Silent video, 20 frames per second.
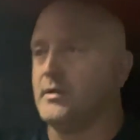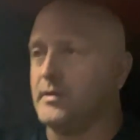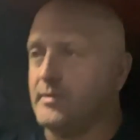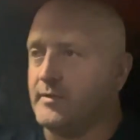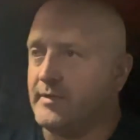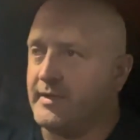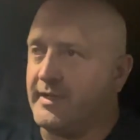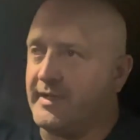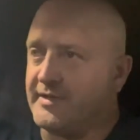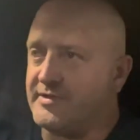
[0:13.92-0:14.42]

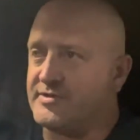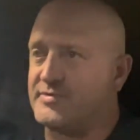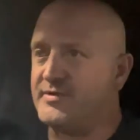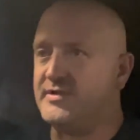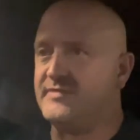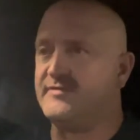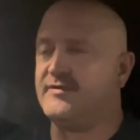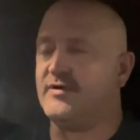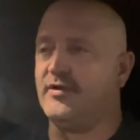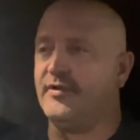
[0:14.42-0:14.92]
they had a
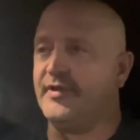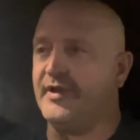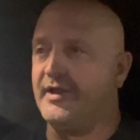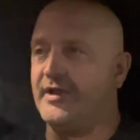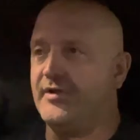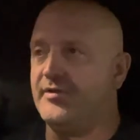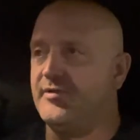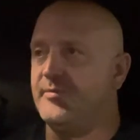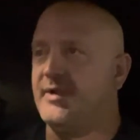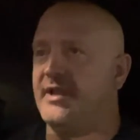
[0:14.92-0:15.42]
tree fall
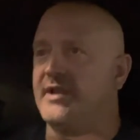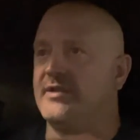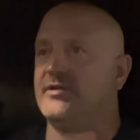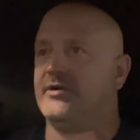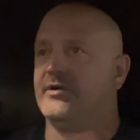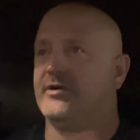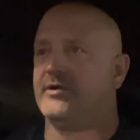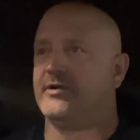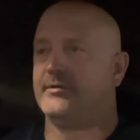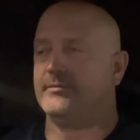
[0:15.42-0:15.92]
down in the
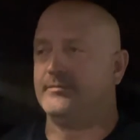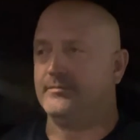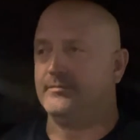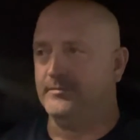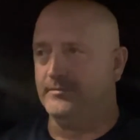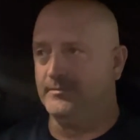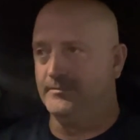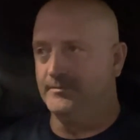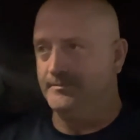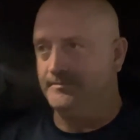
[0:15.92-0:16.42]
backyard
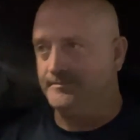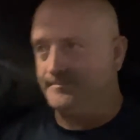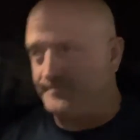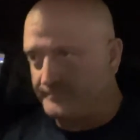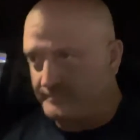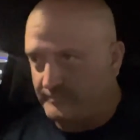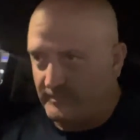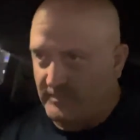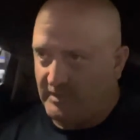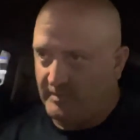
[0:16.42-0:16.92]

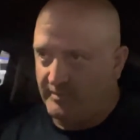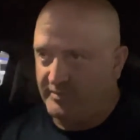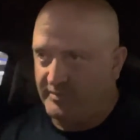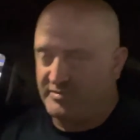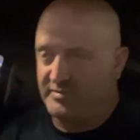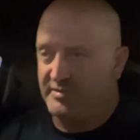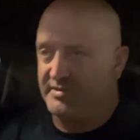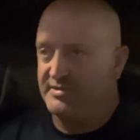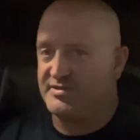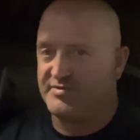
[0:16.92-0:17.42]

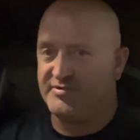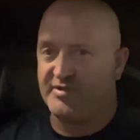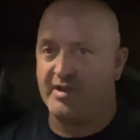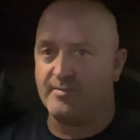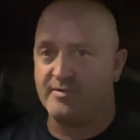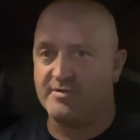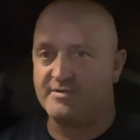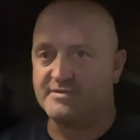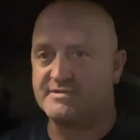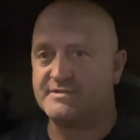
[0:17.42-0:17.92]
between two
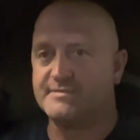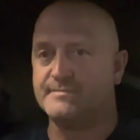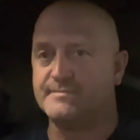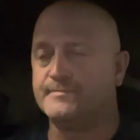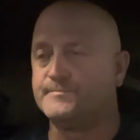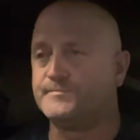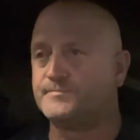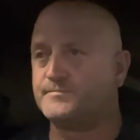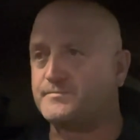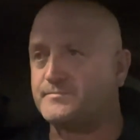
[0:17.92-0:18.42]
neighbors.
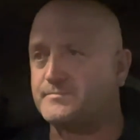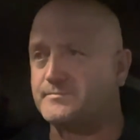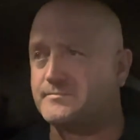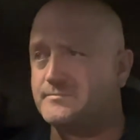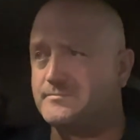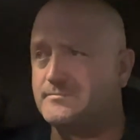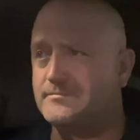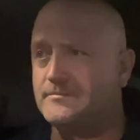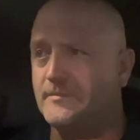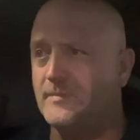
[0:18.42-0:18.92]

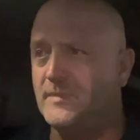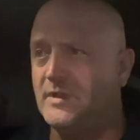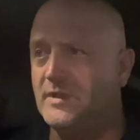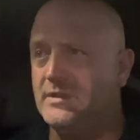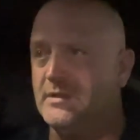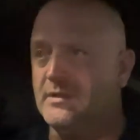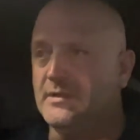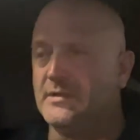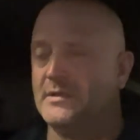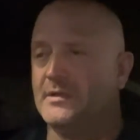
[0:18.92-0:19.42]

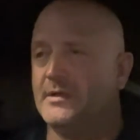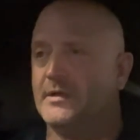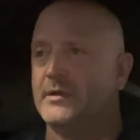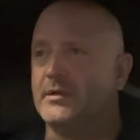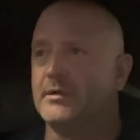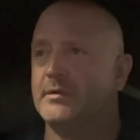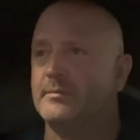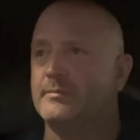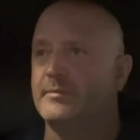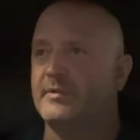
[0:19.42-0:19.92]

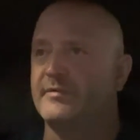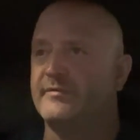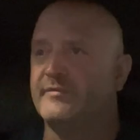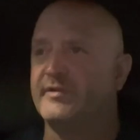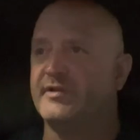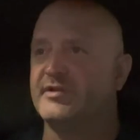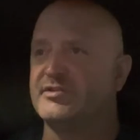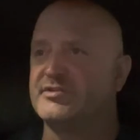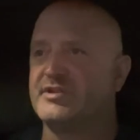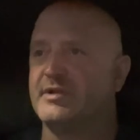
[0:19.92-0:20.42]
I
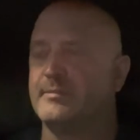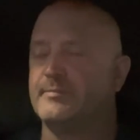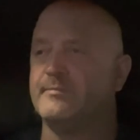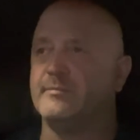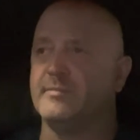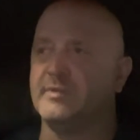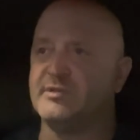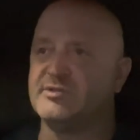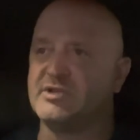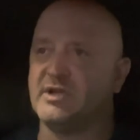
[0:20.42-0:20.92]
finished up
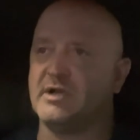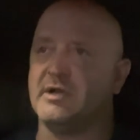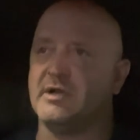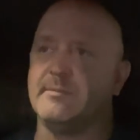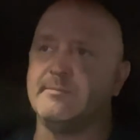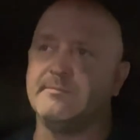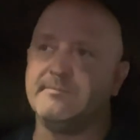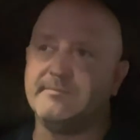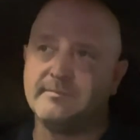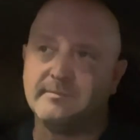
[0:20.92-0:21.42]
a job
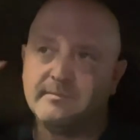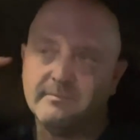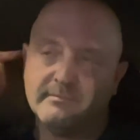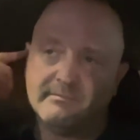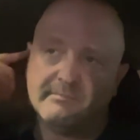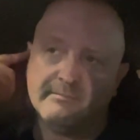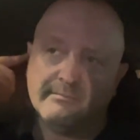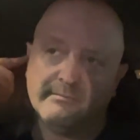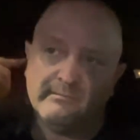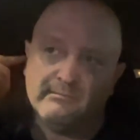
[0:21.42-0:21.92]

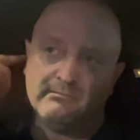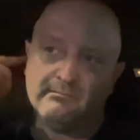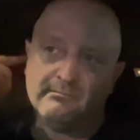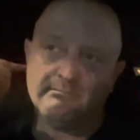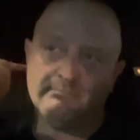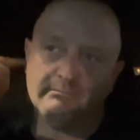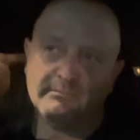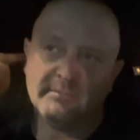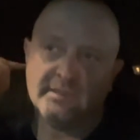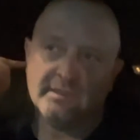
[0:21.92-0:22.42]

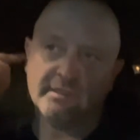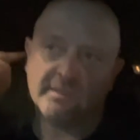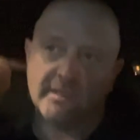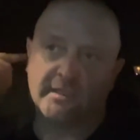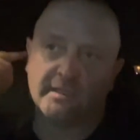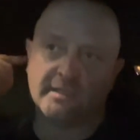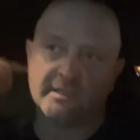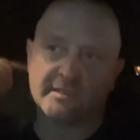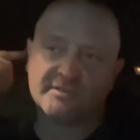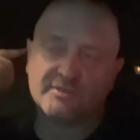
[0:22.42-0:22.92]

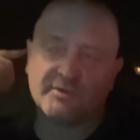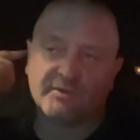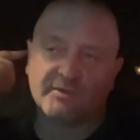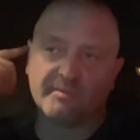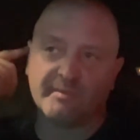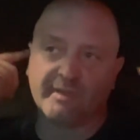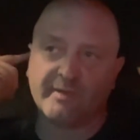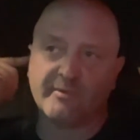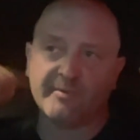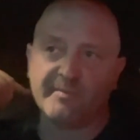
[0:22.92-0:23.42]
and told
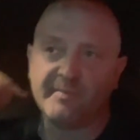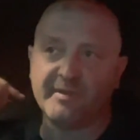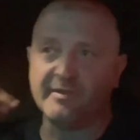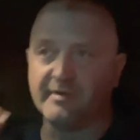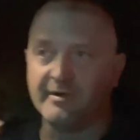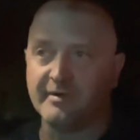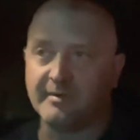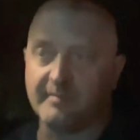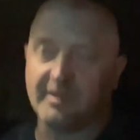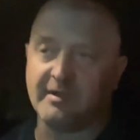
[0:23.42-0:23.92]
them I would be
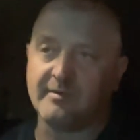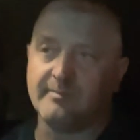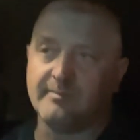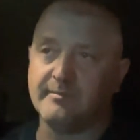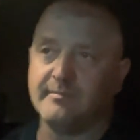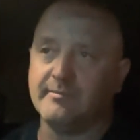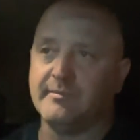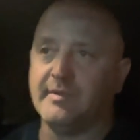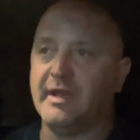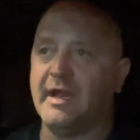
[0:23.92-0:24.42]
there in about
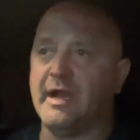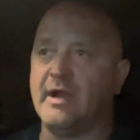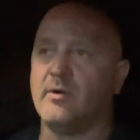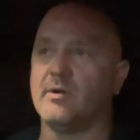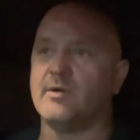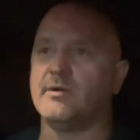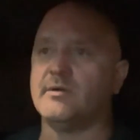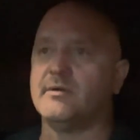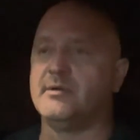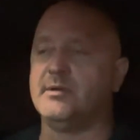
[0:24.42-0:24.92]
an hour.